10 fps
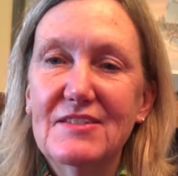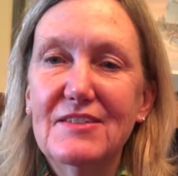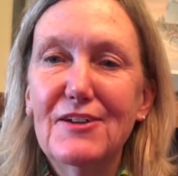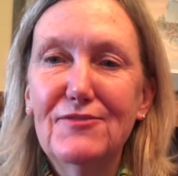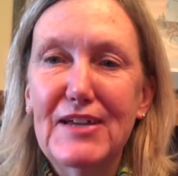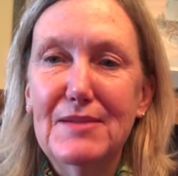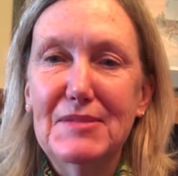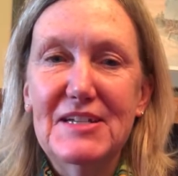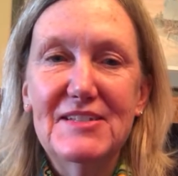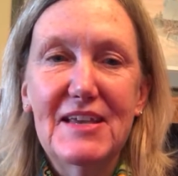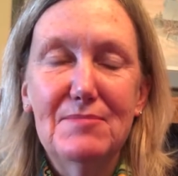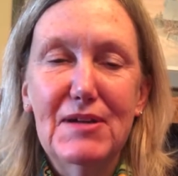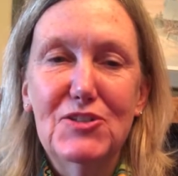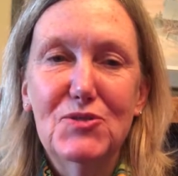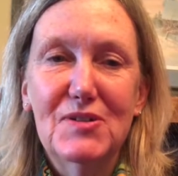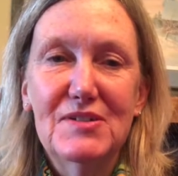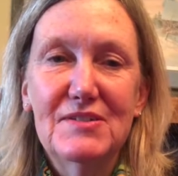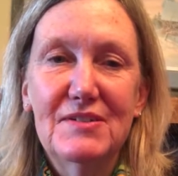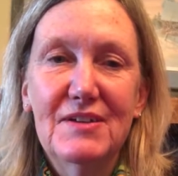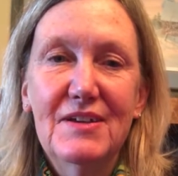their families, and mentors.